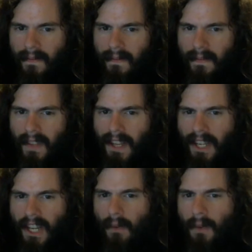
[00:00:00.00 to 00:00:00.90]
they
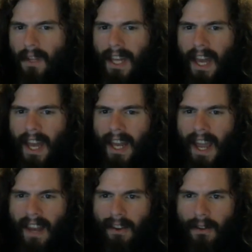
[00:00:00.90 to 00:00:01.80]
genuinely can't
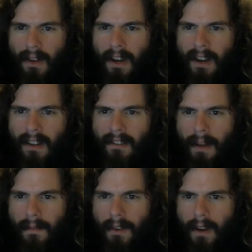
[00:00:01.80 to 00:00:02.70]
handle the
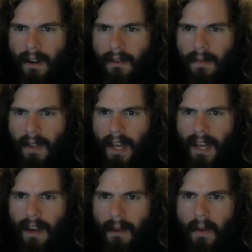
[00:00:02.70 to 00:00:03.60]
concept of,
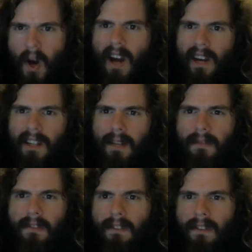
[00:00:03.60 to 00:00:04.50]
like,
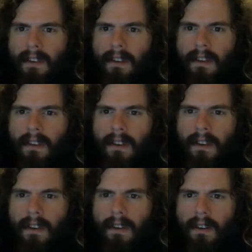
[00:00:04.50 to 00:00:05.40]
apocalypse
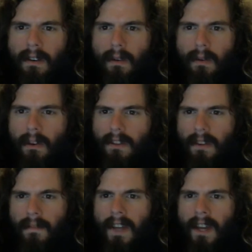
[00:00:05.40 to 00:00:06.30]
or
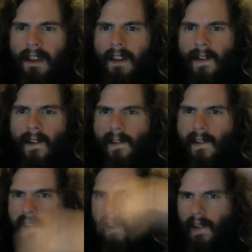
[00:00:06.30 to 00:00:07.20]
something.
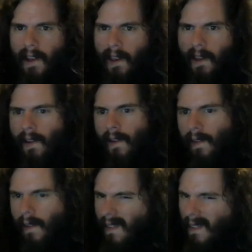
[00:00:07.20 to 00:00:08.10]
You know, like,
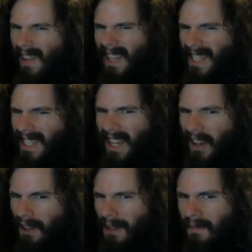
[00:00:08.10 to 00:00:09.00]
you
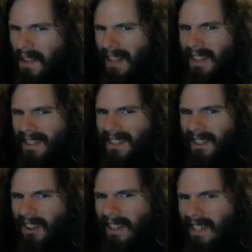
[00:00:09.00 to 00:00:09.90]
tell them that this is
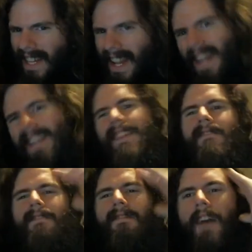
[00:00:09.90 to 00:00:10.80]
all gonna end
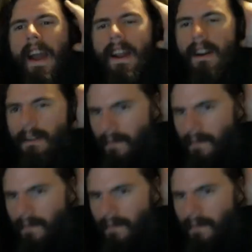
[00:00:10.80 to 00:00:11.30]
in fire,